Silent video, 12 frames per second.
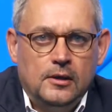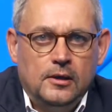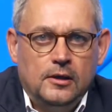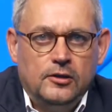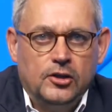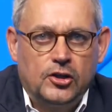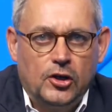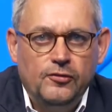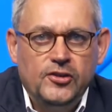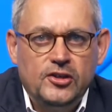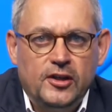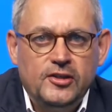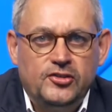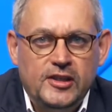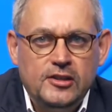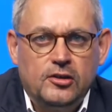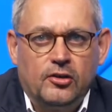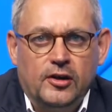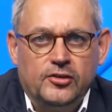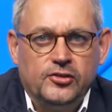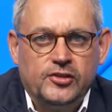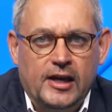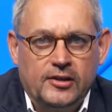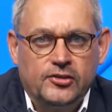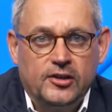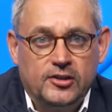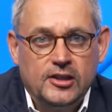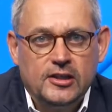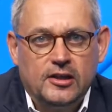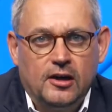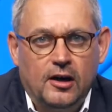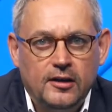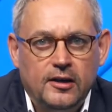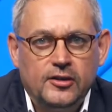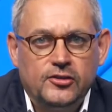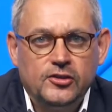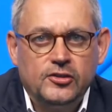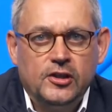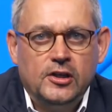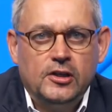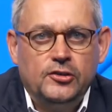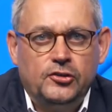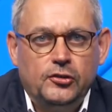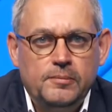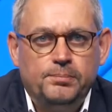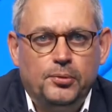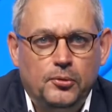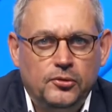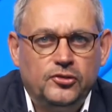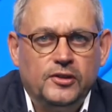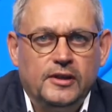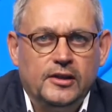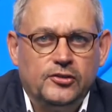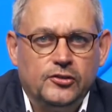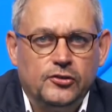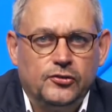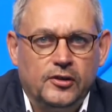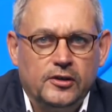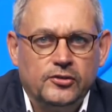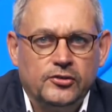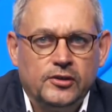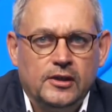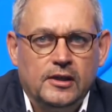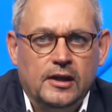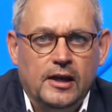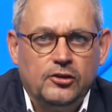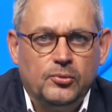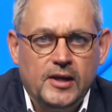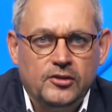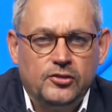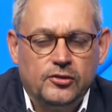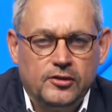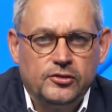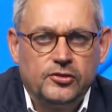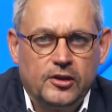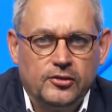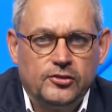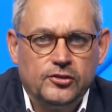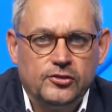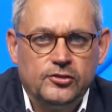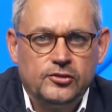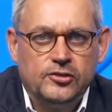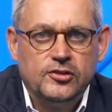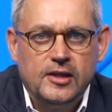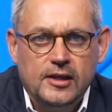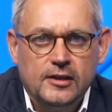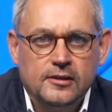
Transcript: The COVID-19 crisis has, I think, highlighted two important lessons for us as we enter our discussions today.